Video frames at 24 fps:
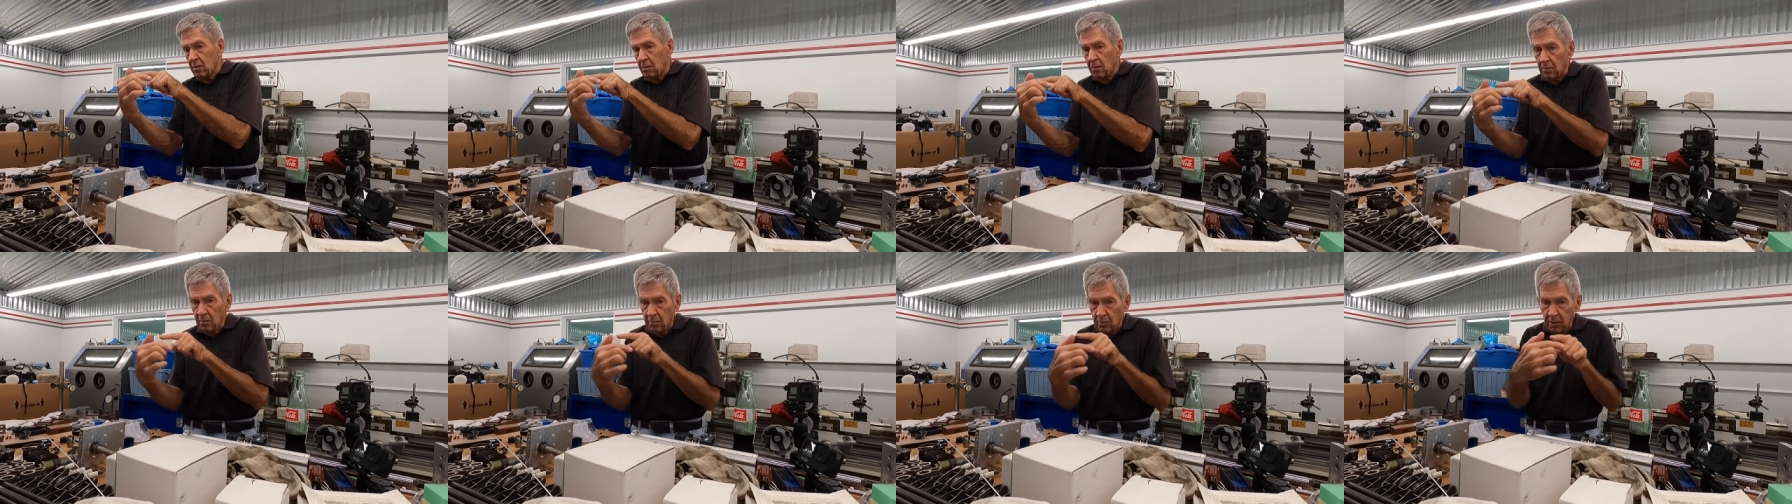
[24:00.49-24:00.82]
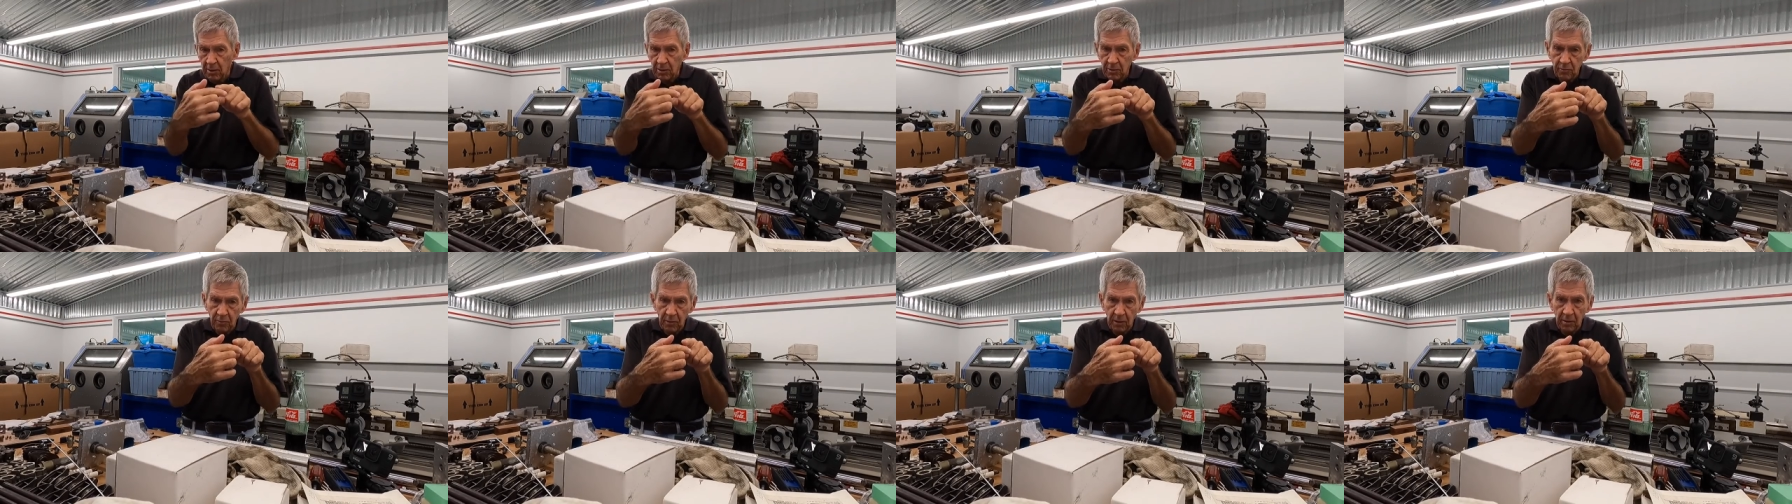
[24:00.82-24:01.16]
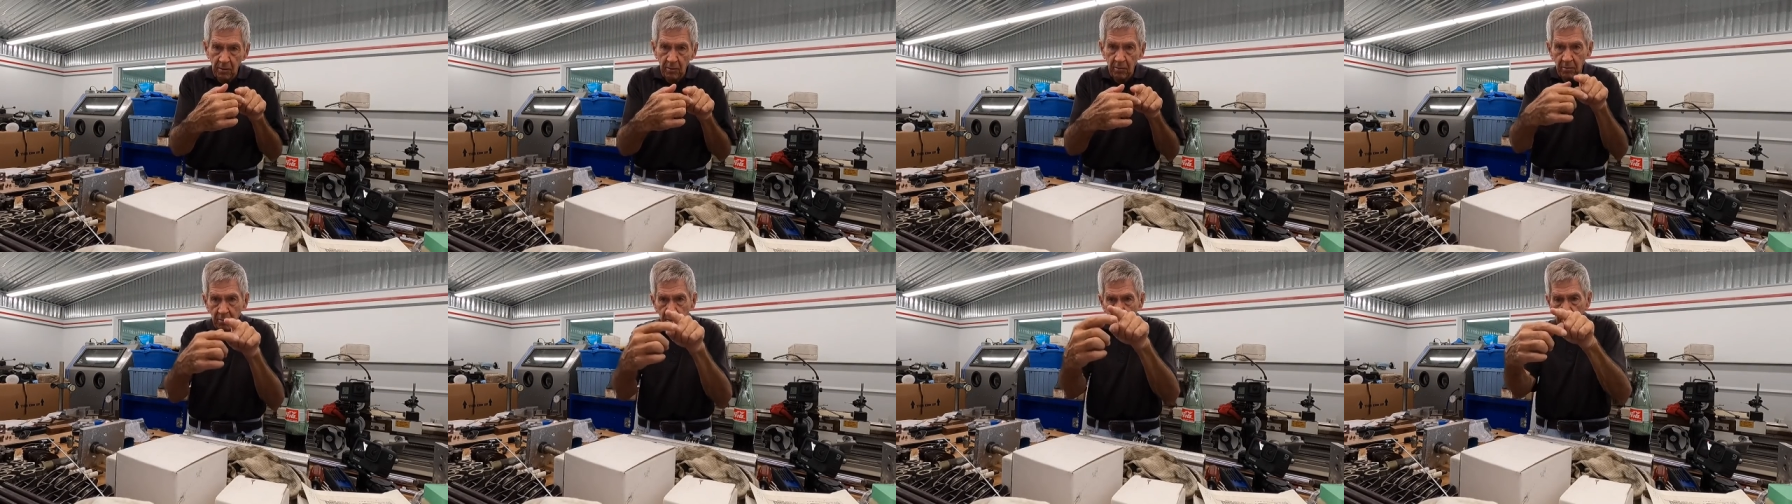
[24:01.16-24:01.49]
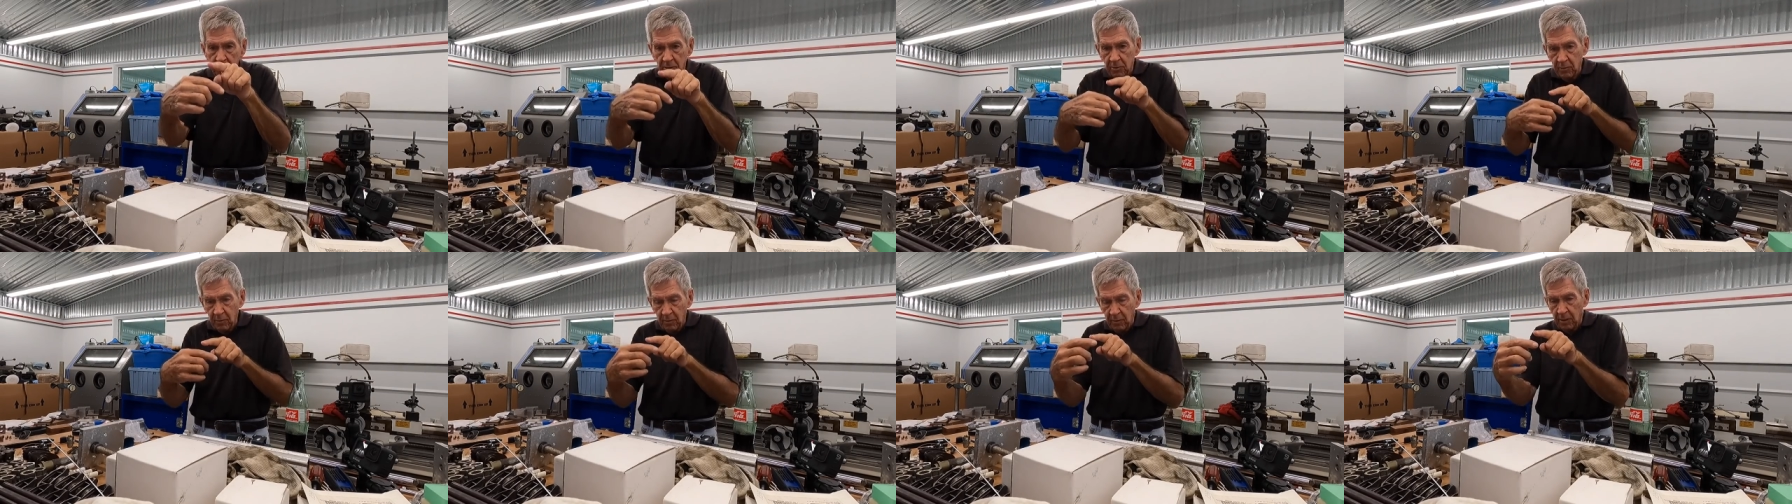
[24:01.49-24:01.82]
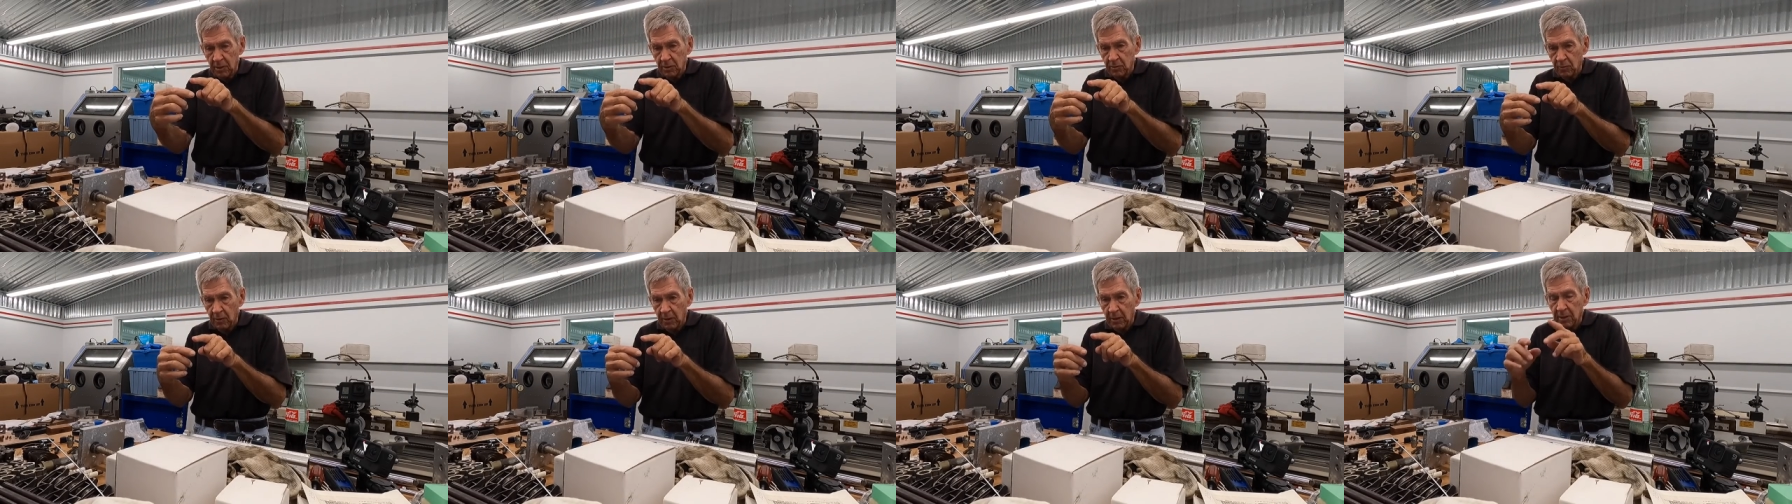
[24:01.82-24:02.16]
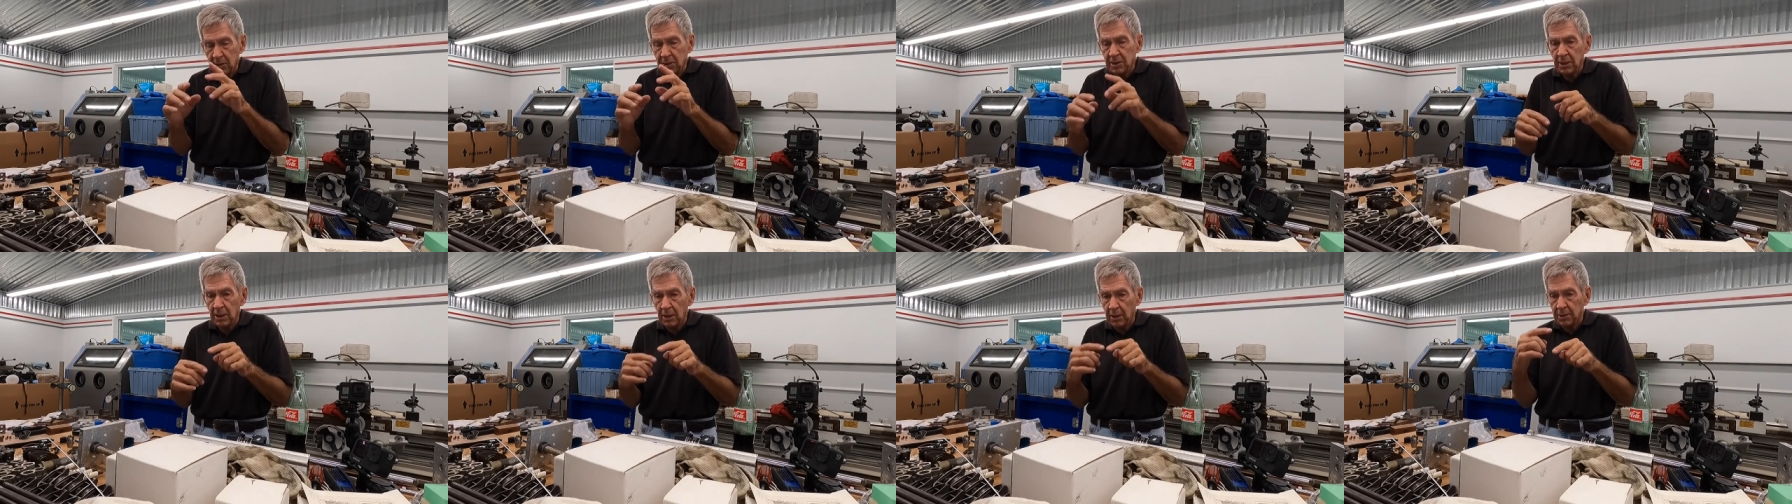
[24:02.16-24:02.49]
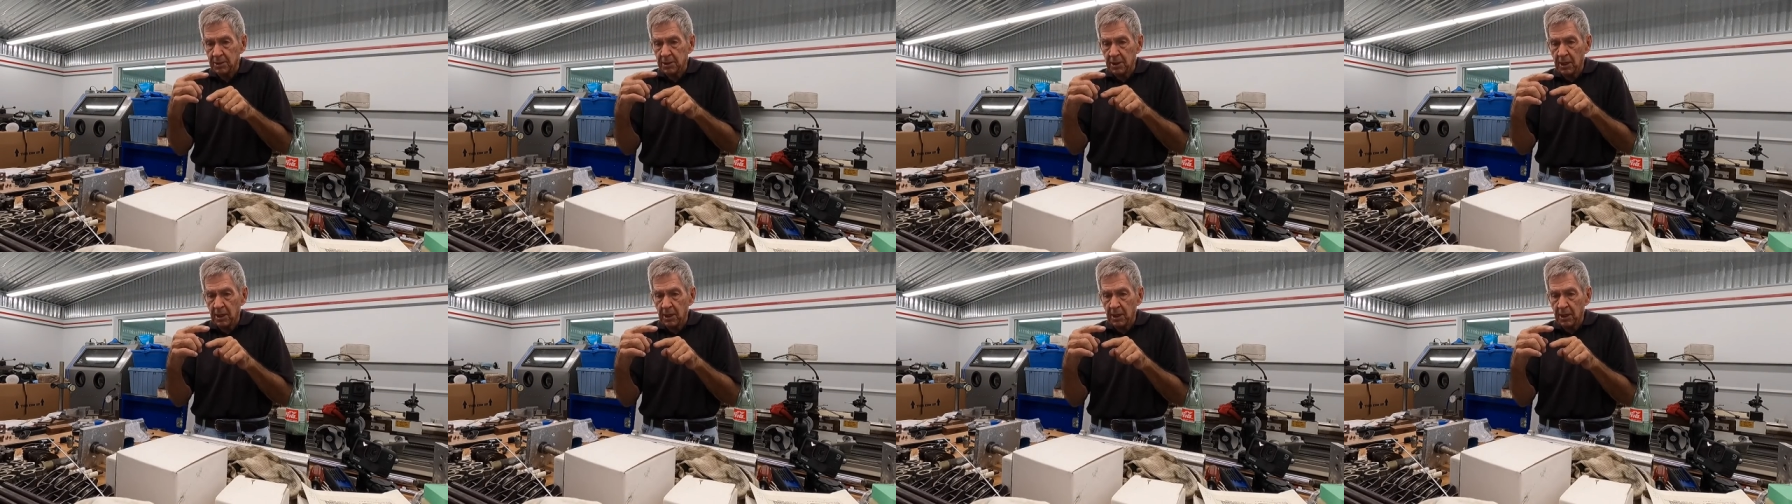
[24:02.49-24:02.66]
or this way or this way or this way. It's still the